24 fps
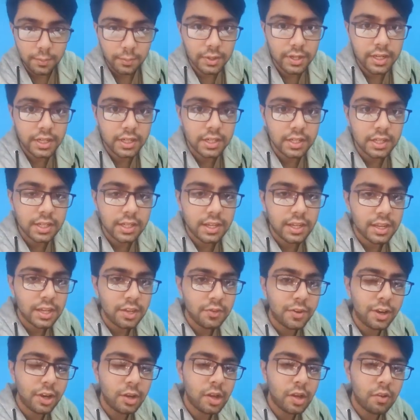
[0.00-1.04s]
But in this case,
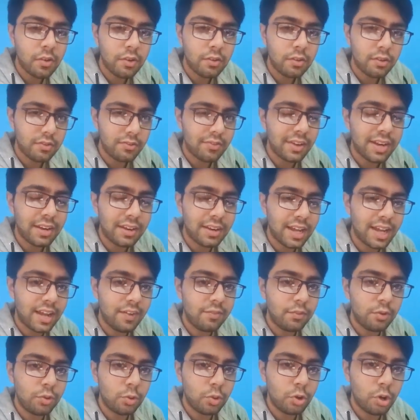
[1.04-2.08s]
when they
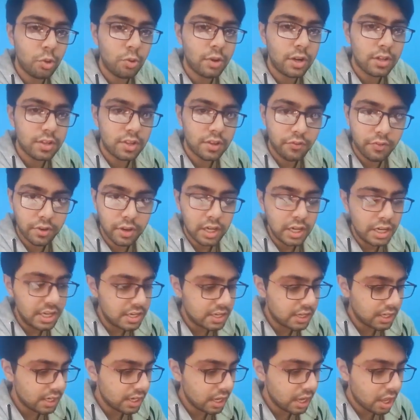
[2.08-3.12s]
have told you it's a
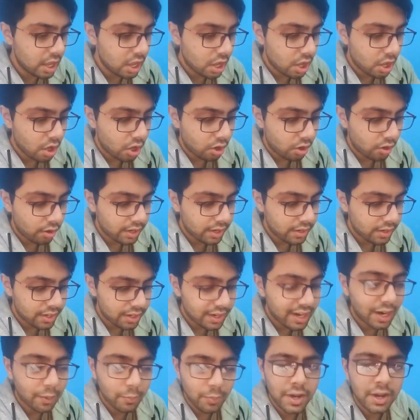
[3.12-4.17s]
furniture or it's a
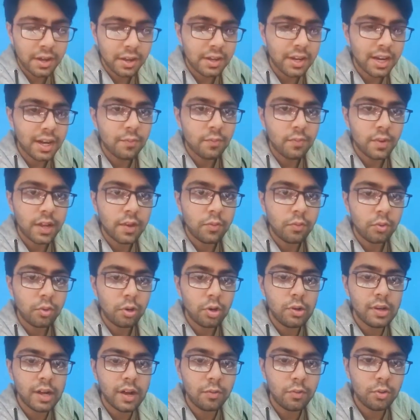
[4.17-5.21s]
carpenter that they have
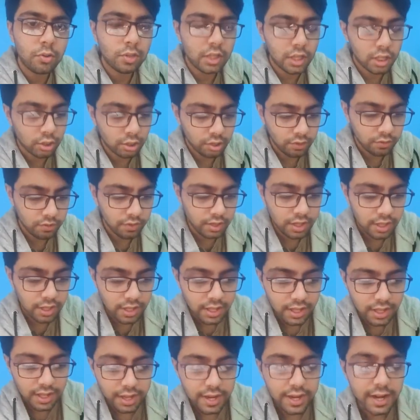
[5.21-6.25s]
told, you have to think of
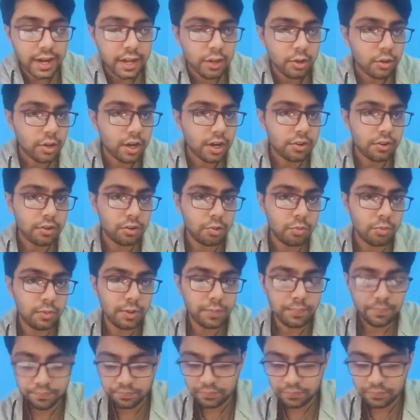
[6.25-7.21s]
adenocarcinoma.